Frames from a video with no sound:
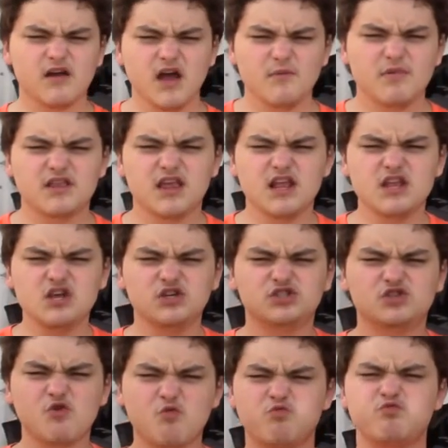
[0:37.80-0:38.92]
here's
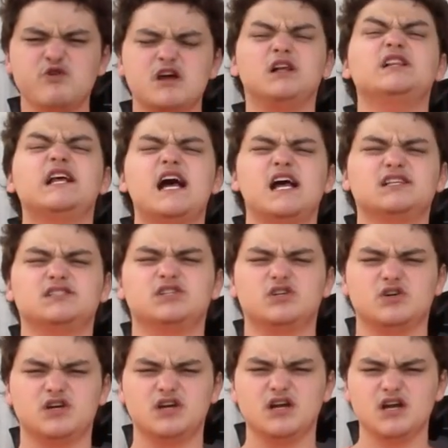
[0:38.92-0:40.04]
the real
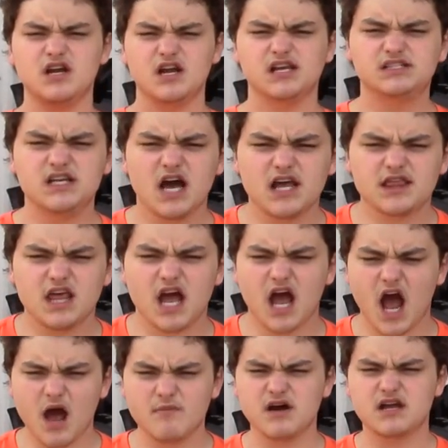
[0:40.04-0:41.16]
answer. It's not that
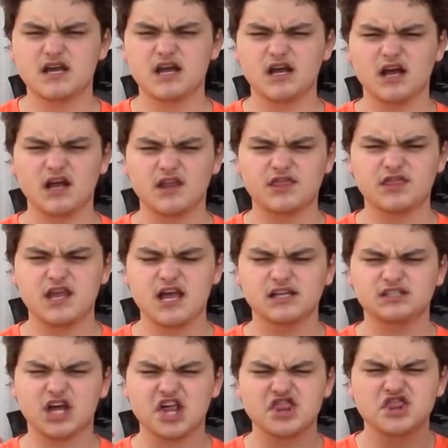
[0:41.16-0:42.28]
I'm
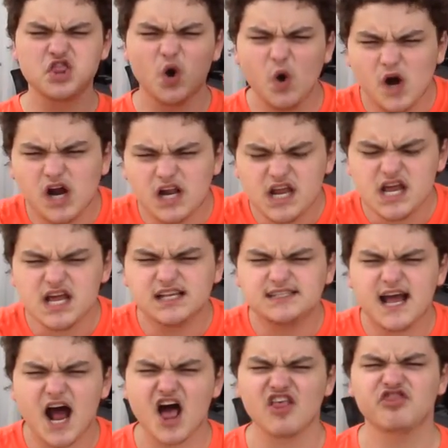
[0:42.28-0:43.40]
against authority, it's
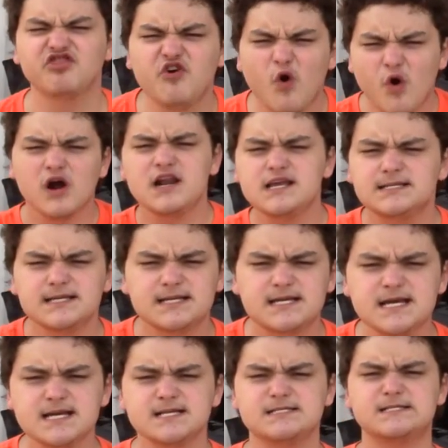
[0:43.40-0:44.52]
that authority's
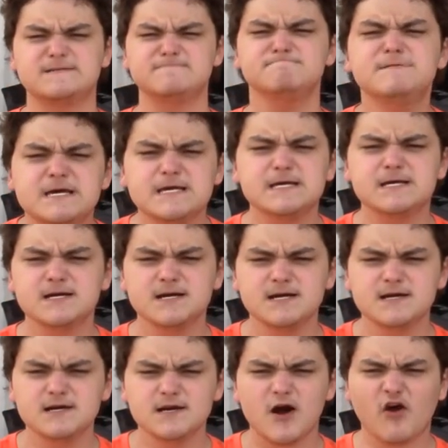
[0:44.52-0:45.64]
against me.
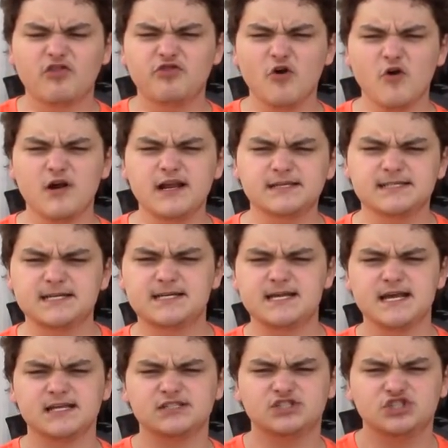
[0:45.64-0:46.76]
Authority's
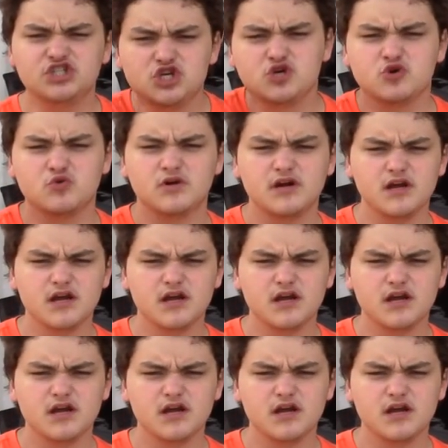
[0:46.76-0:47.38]
against you.